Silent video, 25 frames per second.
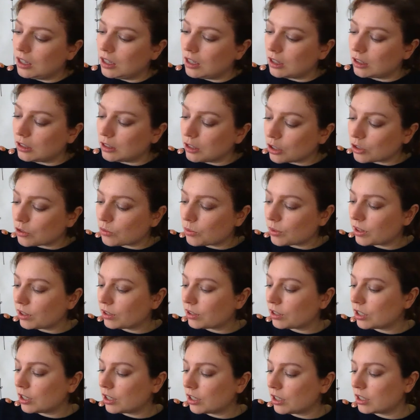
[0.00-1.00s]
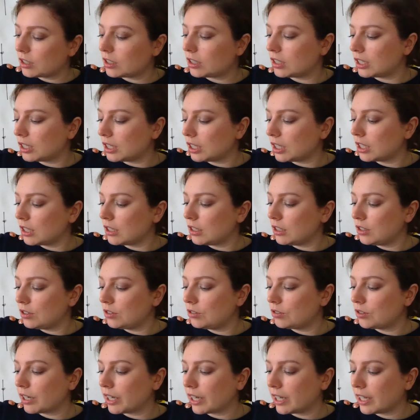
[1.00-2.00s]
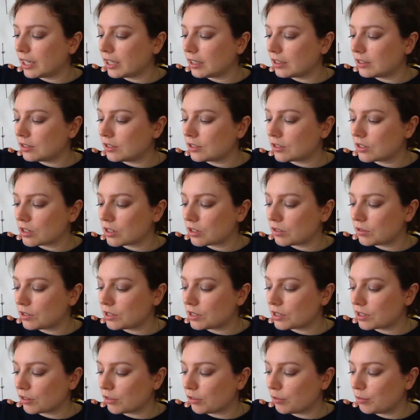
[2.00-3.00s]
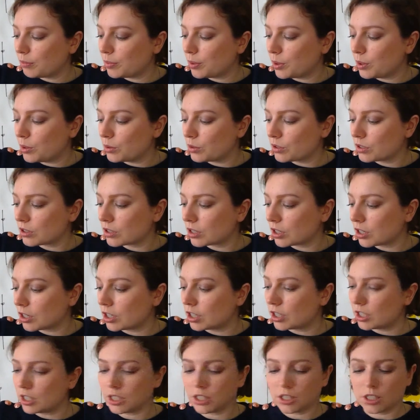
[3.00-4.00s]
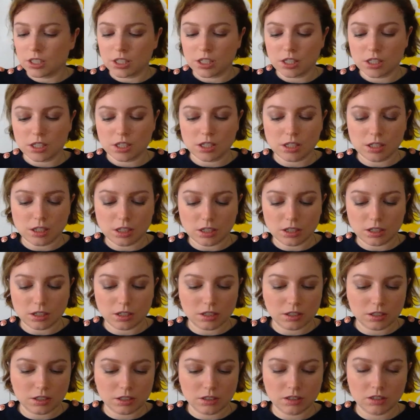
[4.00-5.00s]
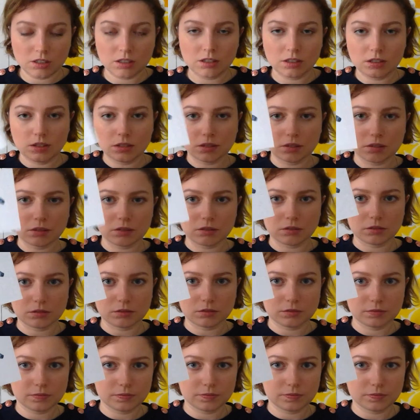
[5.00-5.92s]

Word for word: Along with the yarn, you had a series of postcards, so